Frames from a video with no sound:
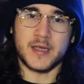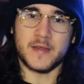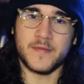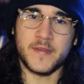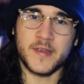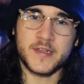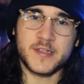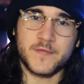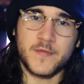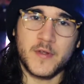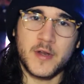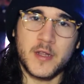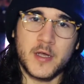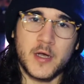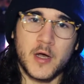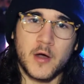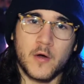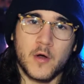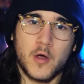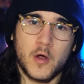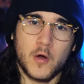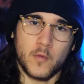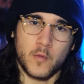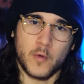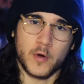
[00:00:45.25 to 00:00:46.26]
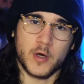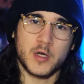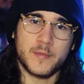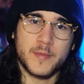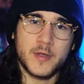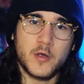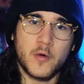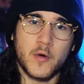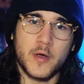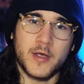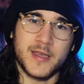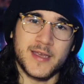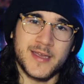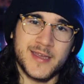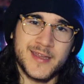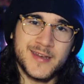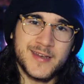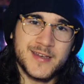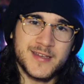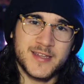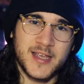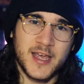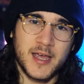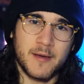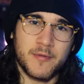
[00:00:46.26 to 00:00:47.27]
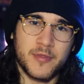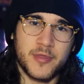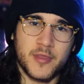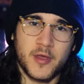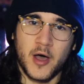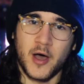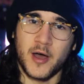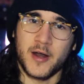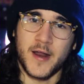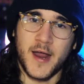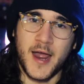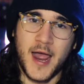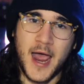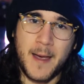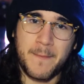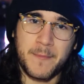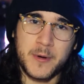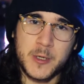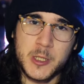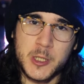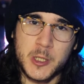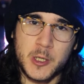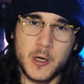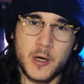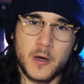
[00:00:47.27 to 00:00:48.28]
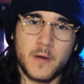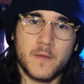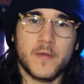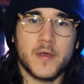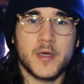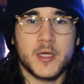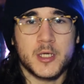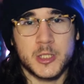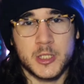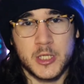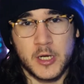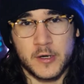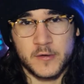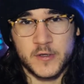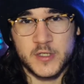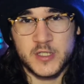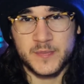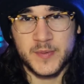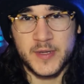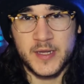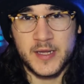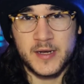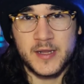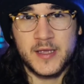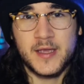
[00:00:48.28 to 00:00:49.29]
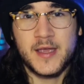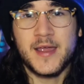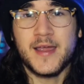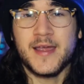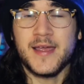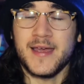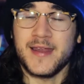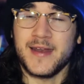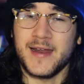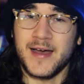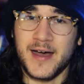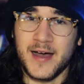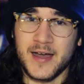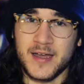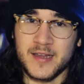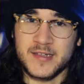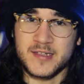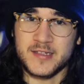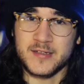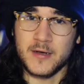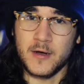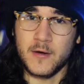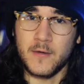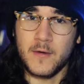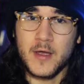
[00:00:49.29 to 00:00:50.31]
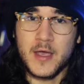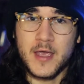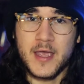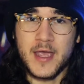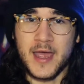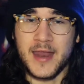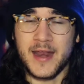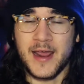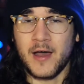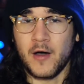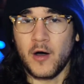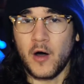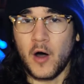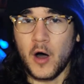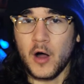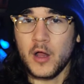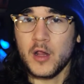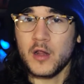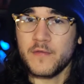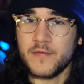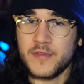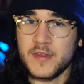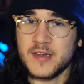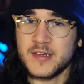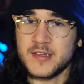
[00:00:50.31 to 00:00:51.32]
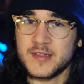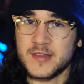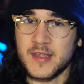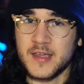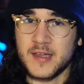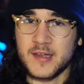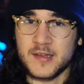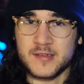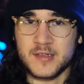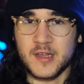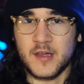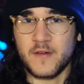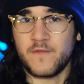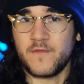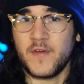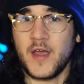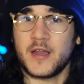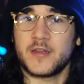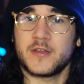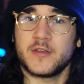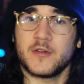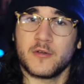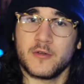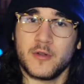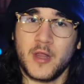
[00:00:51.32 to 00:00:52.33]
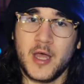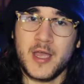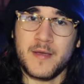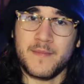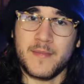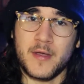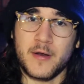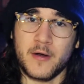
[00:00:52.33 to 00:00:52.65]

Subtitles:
In this video, we're going to be going in depth on aperture, shutter speed, and ISO, and how all of these things affect your light